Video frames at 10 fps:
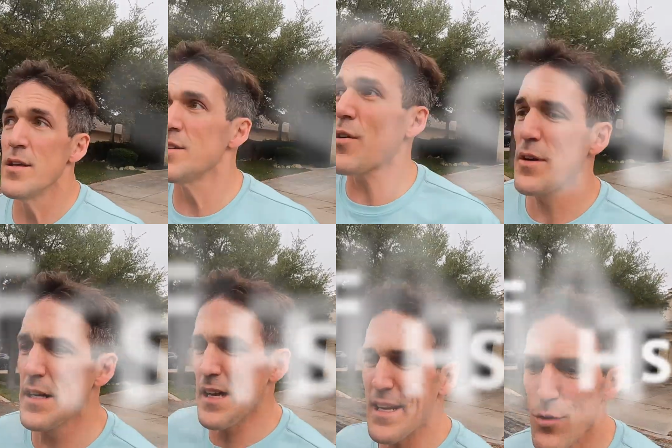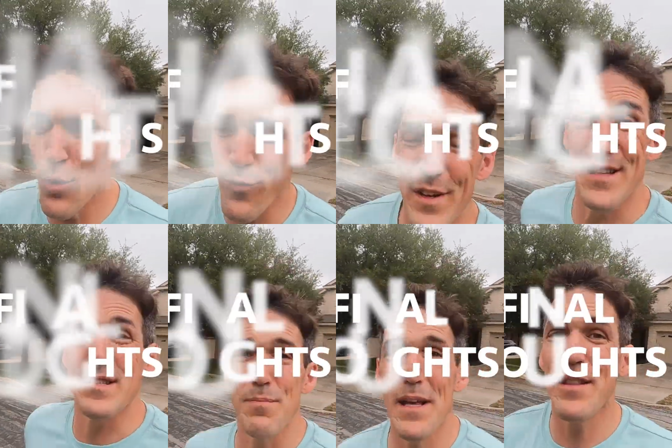Saucony Endorphin
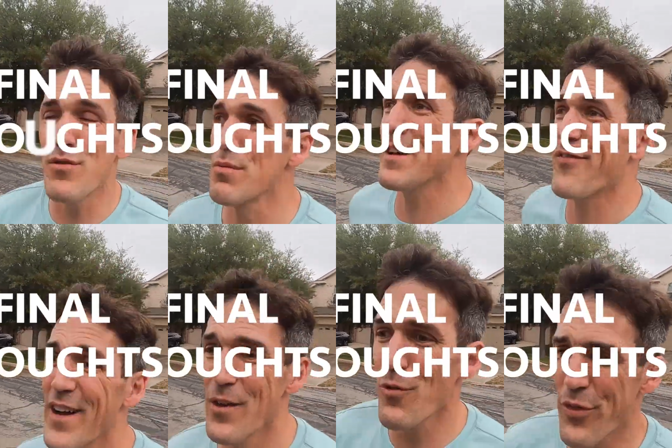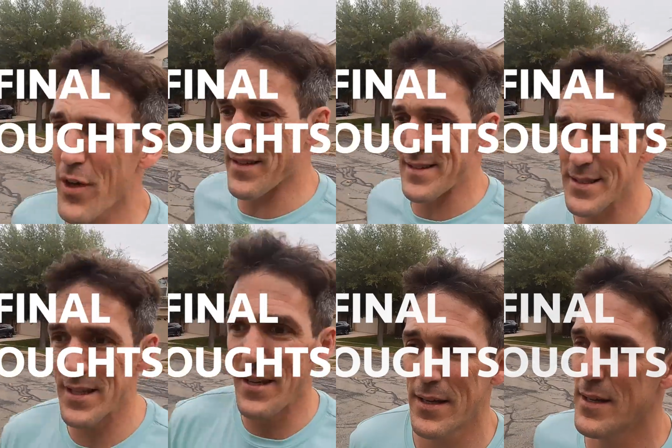Speed 3, final thoughts.